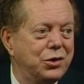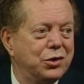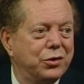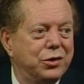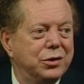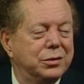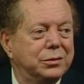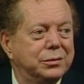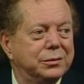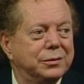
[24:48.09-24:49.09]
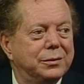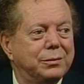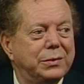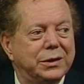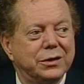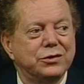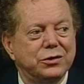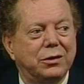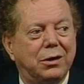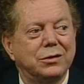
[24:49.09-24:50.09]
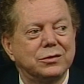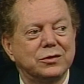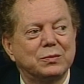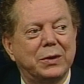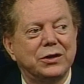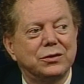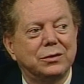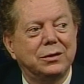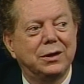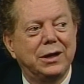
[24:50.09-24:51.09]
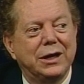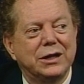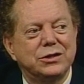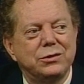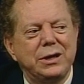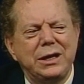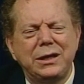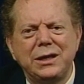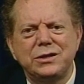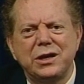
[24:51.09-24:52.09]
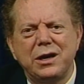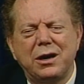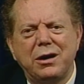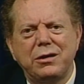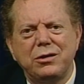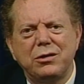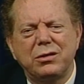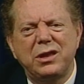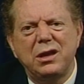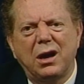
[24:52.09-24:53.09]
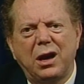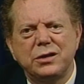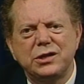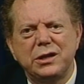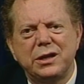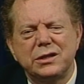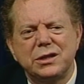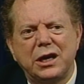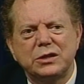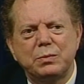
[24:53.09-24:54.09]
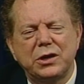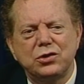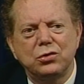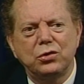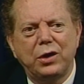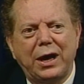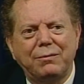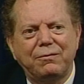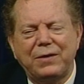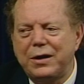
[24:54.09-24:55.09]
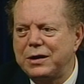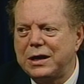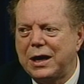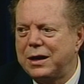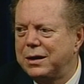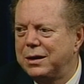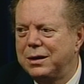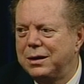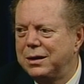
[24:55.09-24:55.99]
And you're you because you're also special. Is there anything, J-R, in your theology that is not special? I haven't found it yet.